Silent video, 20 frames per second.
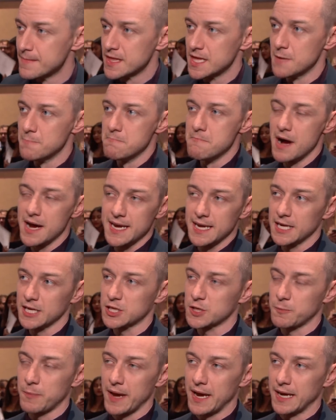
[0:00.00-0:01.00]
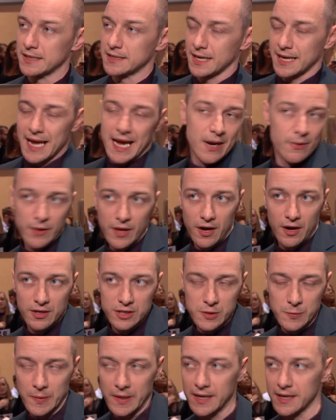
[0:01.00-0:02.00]
They might expect a guy with a
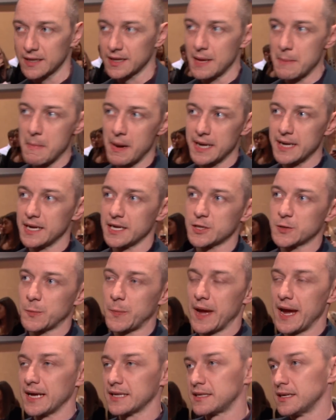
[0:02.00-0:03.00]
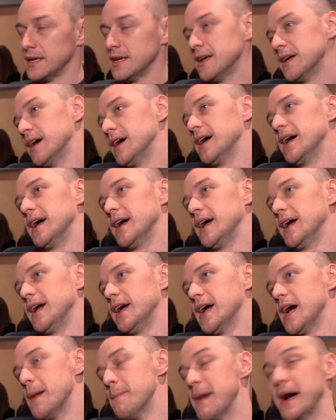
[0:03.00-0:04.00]
hunchback. They might expect
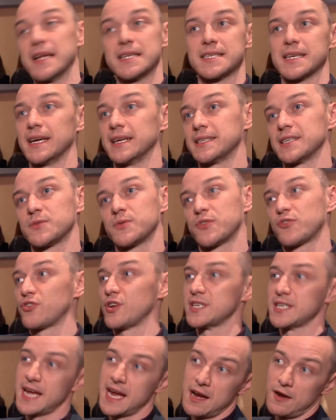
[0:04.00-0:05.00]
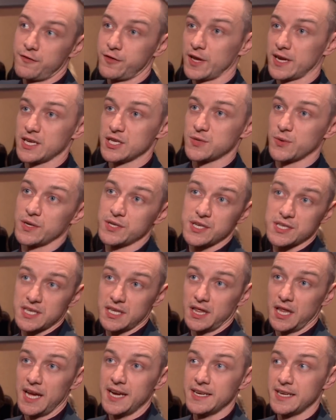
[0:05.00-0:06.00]
uh, a mad scientist with crazy hair flicking switches
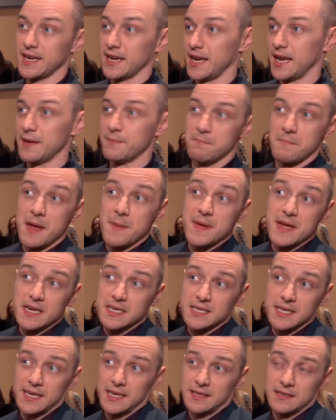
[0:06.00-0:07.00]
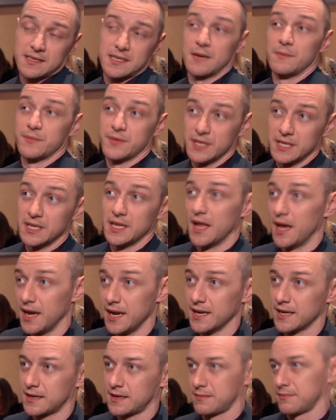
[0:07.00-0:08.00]
and lightning, and him maybe saying something
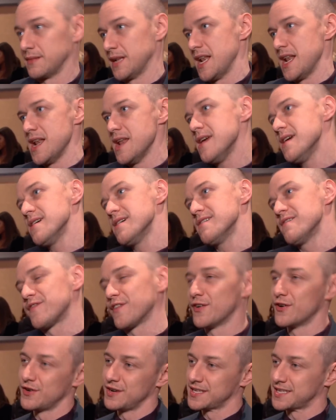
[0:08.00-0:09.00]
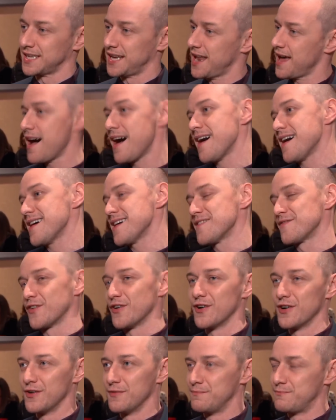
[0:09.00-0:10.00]
like live or it's alive
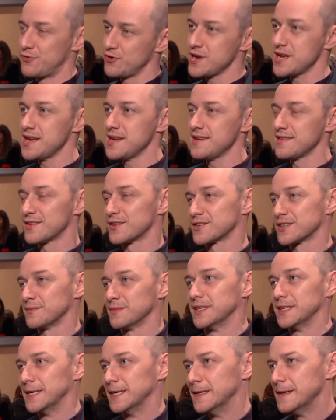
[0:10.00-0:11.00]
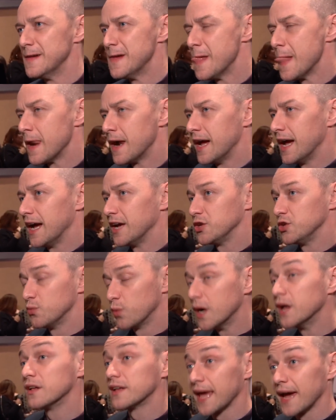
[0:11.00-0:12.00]
or breathe or something like that. Uh,
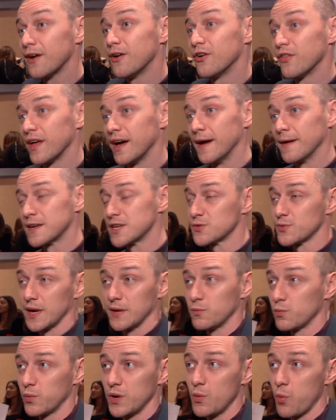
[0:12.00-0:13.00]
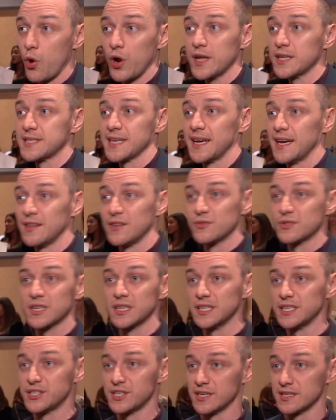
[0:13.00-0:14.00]
you will get all that because we, we wanted to hit those
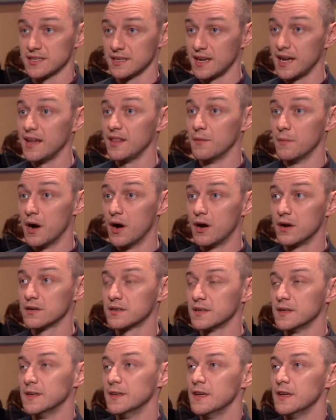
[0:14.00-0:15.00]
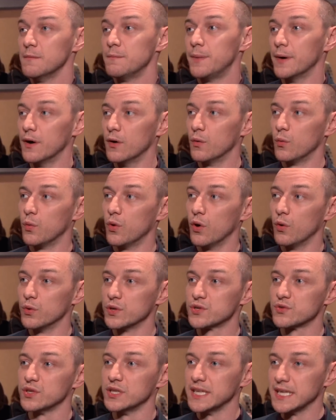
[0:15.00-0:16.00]
cliches and hit them hard. But what
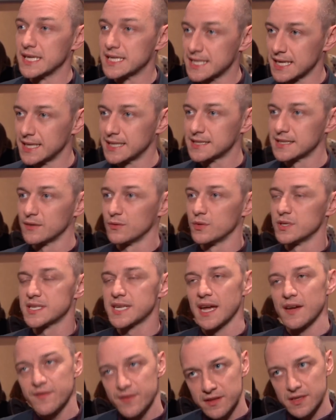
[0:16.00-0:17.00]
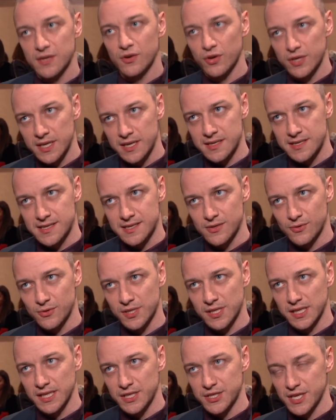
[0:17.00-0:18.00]
was really exciting was giving the audience
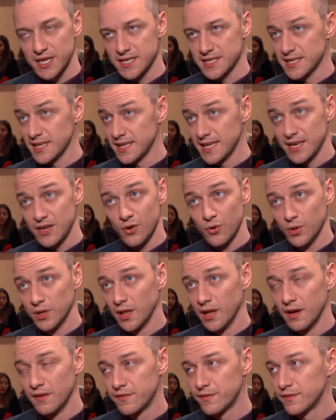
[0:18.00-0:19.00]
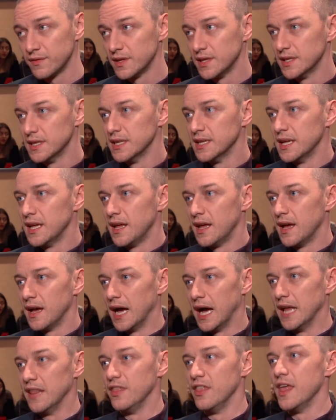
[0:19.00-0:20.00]
those cliches that they know and love
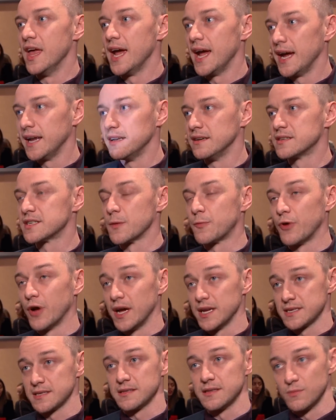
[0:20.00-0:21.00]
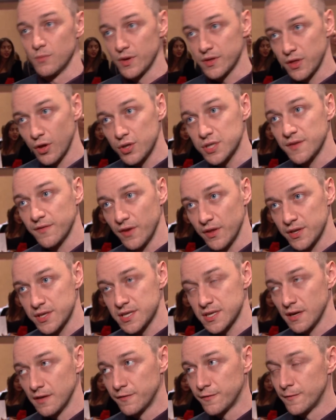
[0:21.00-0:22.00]
and then surprising them with lots of other
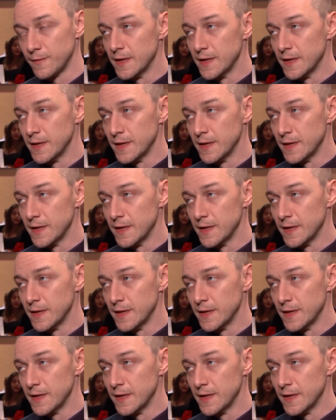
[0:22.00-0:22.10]
stuff.